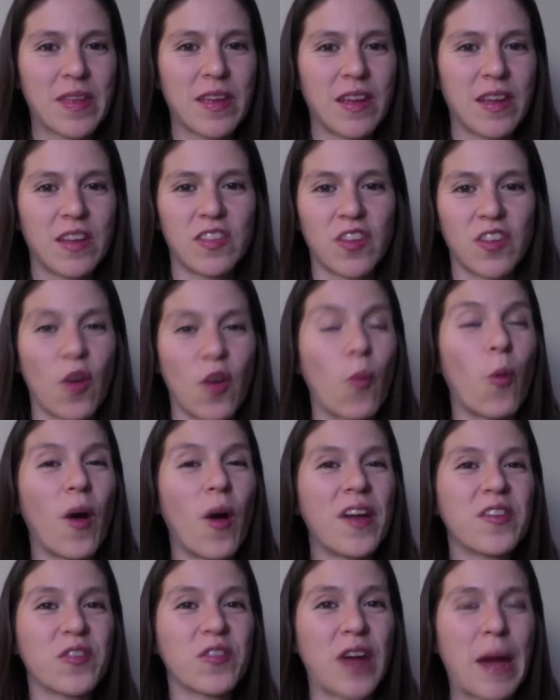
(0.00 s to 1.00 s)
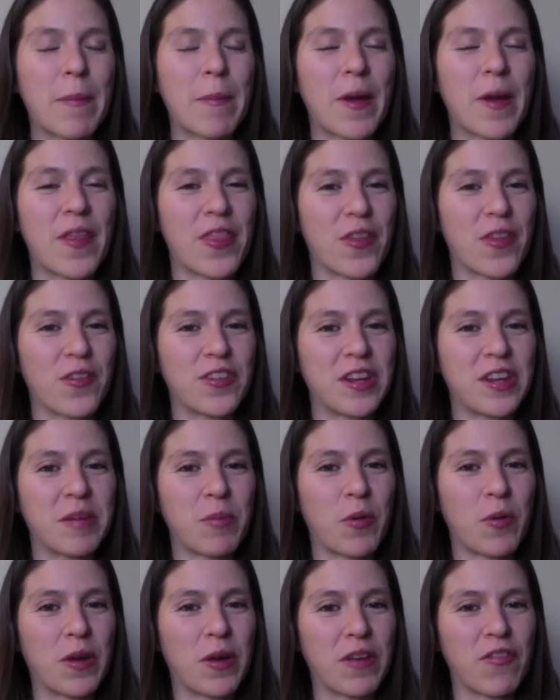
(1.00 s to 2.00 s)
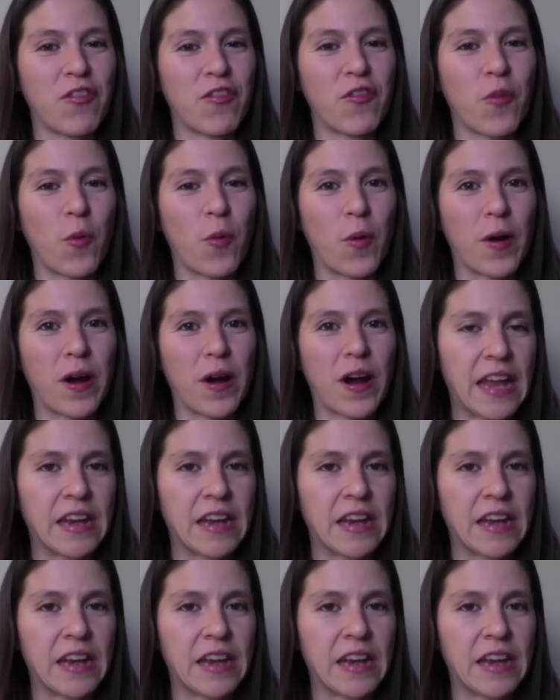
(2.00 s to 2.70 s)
So one rep on 13.4,